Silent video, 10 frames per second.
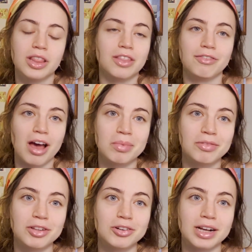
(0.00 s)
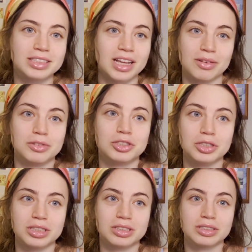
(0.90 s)
the vibe of the dress, and it was
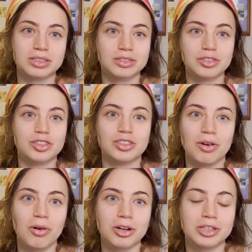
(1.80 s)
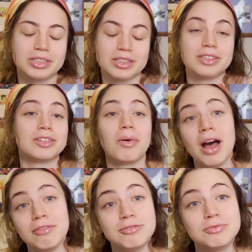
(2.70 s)
just so gorgeous, and so
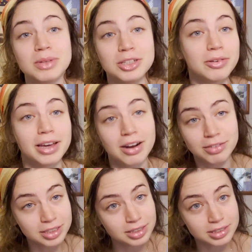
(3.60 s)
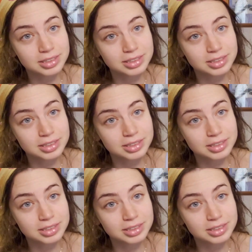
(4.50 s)
I've been doing it ever since.